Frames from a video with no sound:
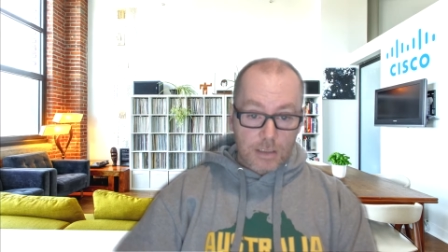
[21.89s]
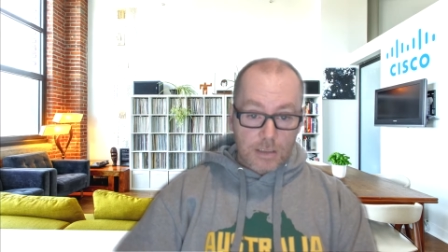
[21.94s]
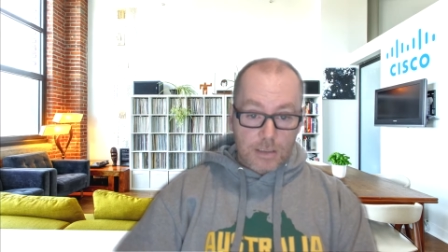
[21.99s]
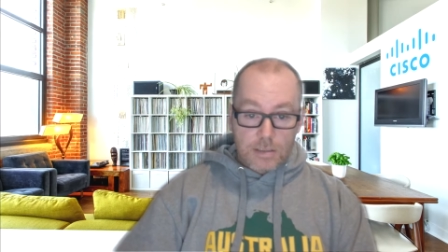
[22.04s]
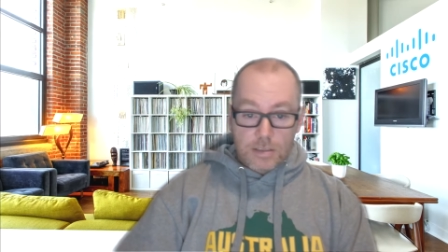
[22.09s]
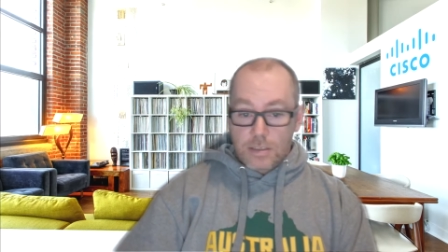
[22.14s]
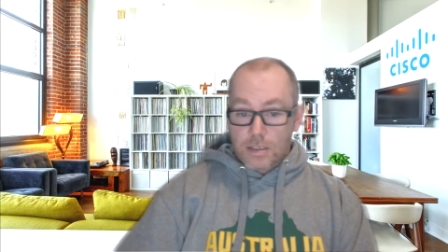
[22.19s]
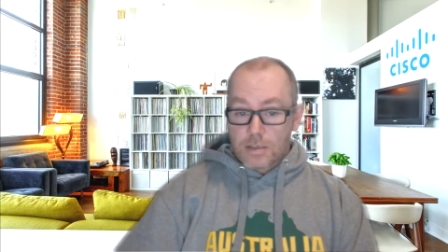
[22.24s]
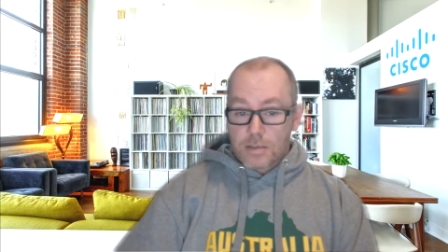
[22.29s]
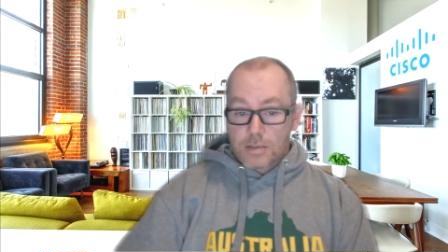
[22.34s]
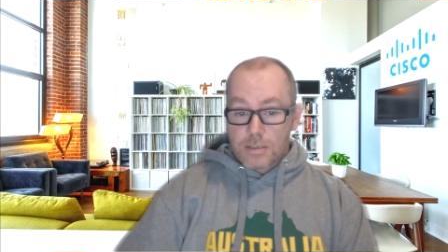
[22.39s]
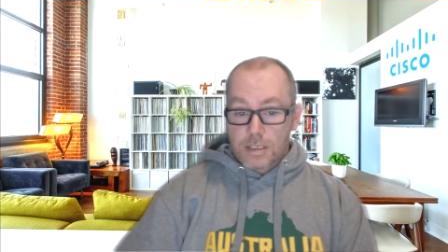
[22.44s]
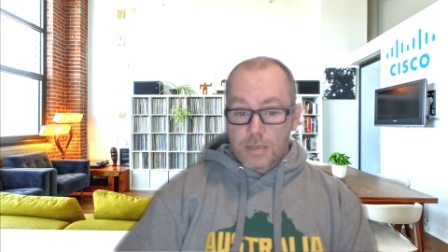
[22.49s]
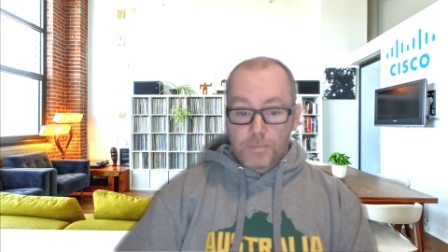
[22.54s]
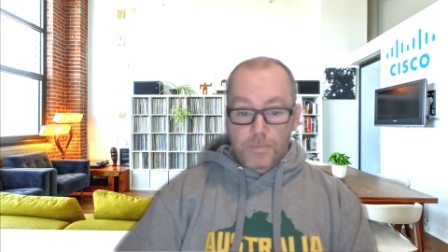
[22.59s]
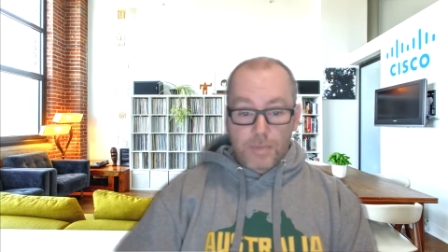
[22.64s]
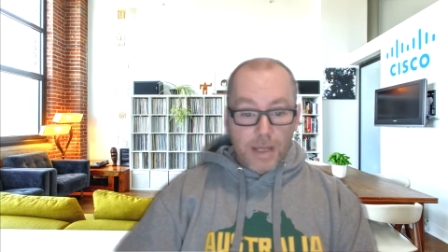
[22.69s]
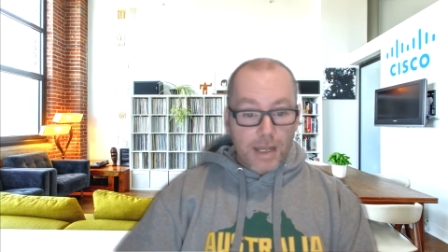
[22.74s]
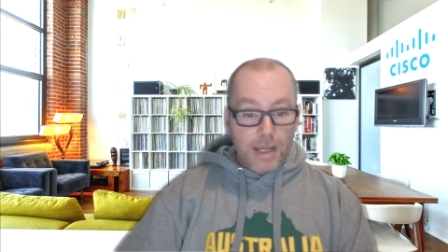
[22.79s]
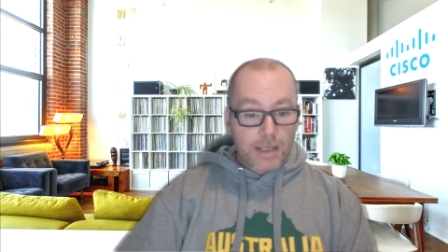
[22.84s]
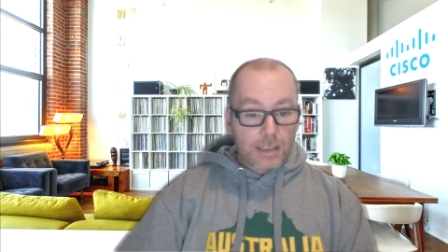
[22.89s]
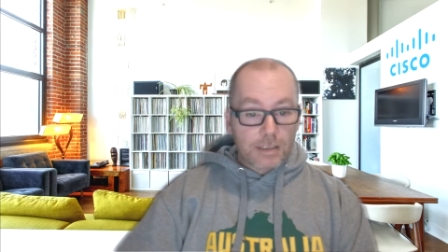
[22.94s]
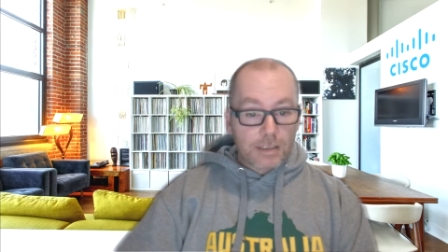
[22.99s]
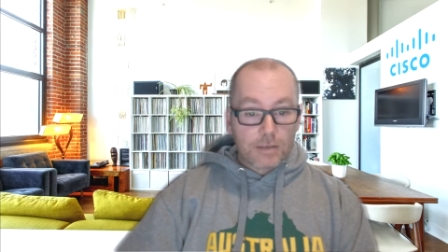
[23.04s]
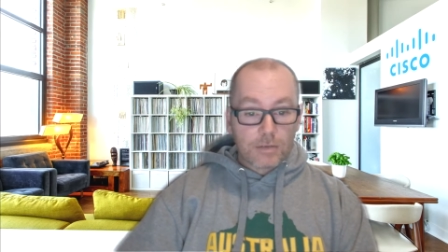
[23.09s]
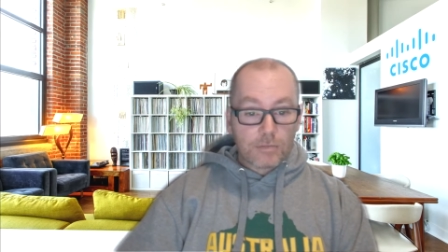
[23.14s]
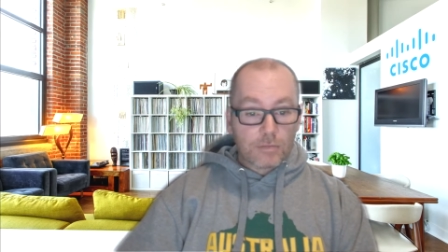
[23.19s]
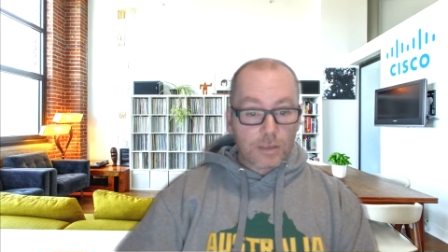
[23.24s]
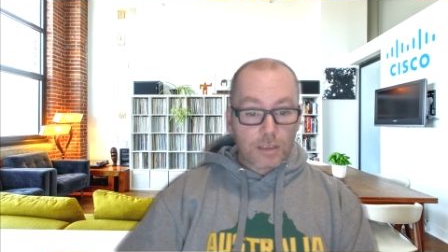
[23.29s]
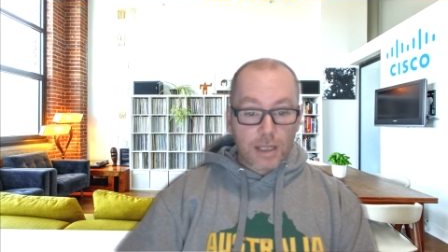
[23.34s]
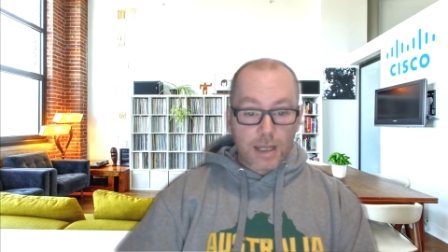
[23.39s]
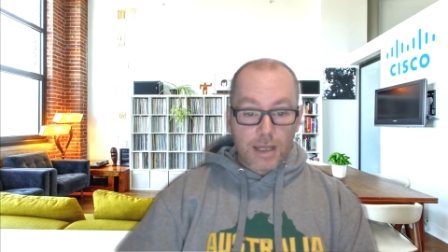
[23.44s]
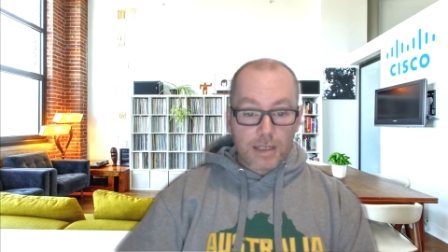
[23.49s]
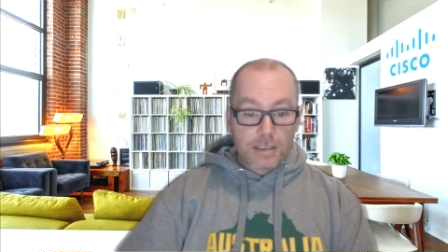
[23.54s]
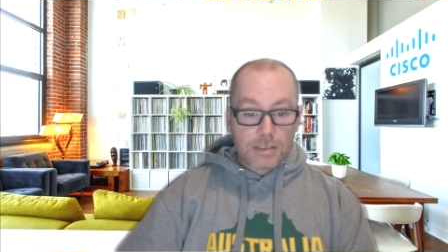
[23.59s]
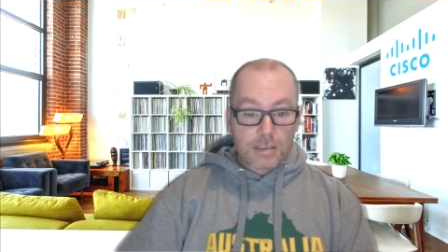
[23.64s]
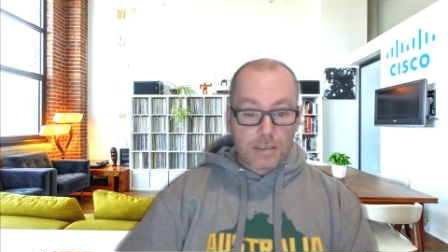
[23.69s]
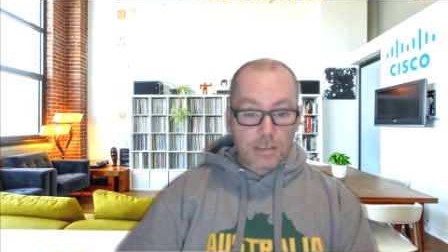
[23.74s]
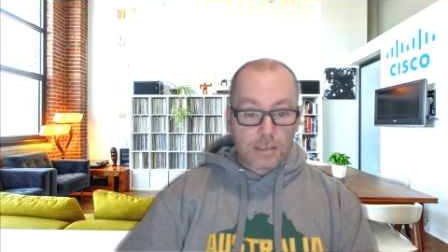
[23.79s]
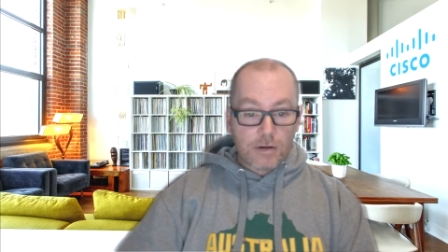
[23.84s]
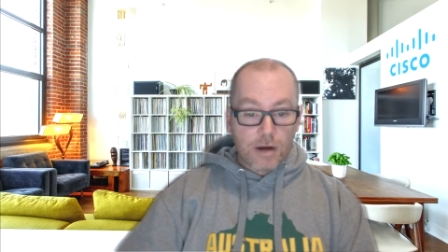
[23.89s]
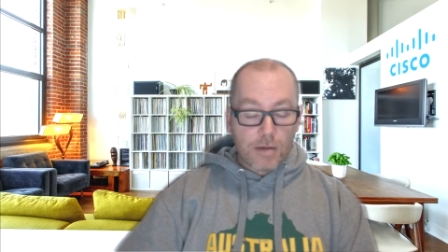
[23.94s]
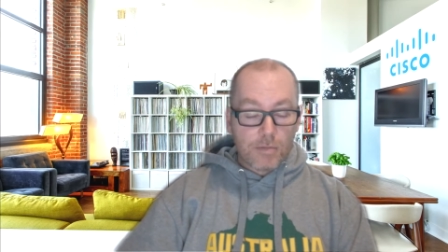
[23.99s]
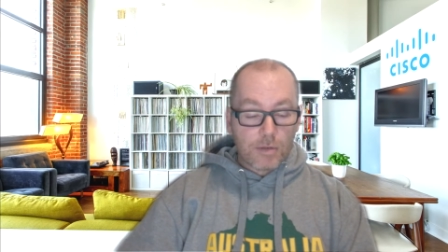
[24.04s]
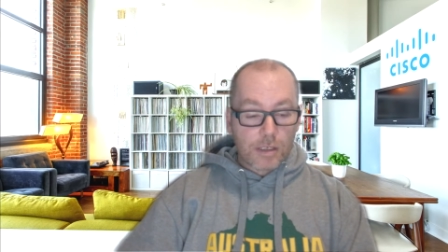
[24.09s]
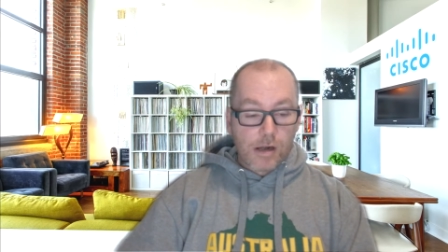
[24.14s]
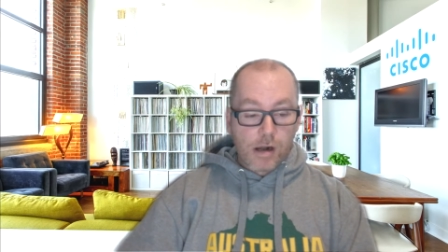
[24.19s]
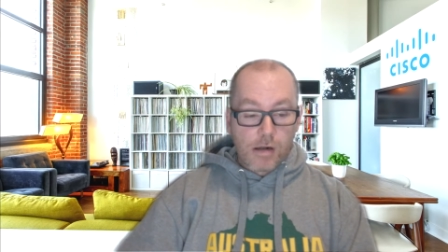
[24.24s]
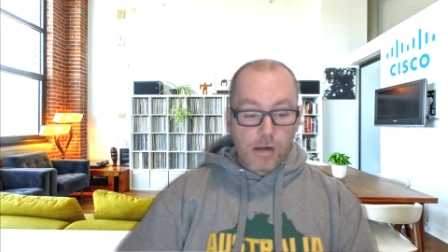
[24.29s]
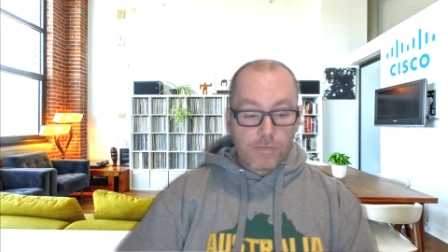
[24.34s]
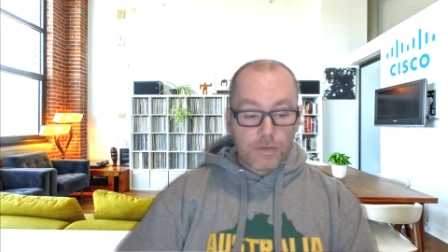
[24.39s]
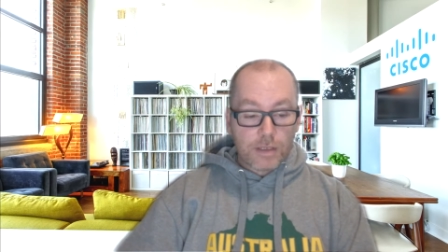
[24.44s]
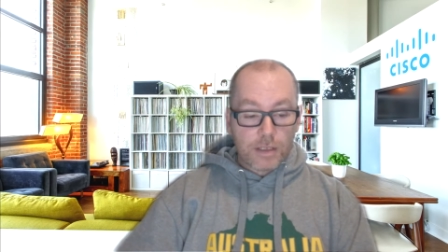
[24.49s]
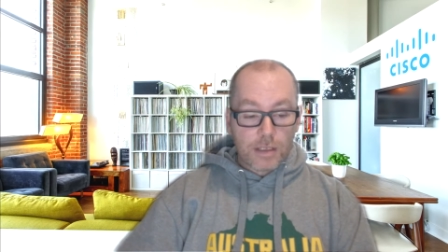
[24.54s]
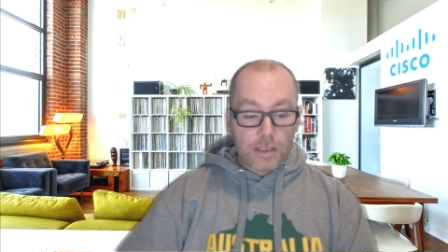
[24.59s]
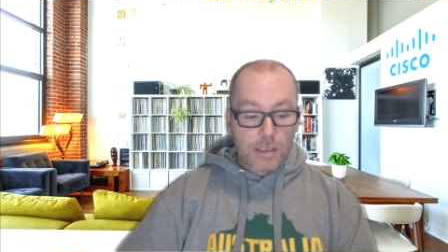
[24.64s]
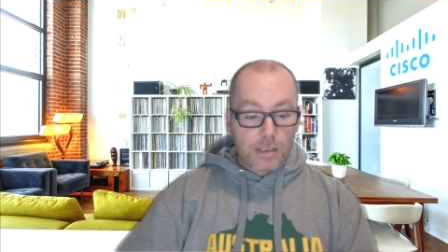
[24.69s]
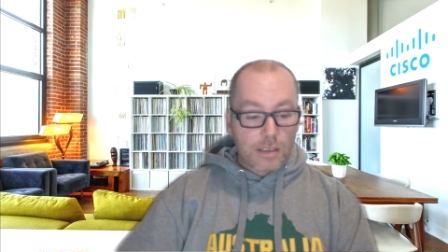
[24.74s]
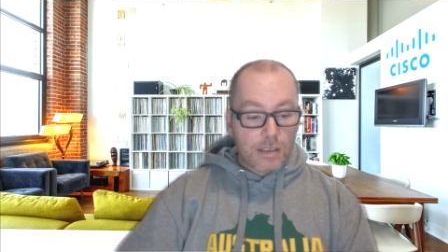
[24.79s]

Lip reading: So sit back, relax, grab a coffee,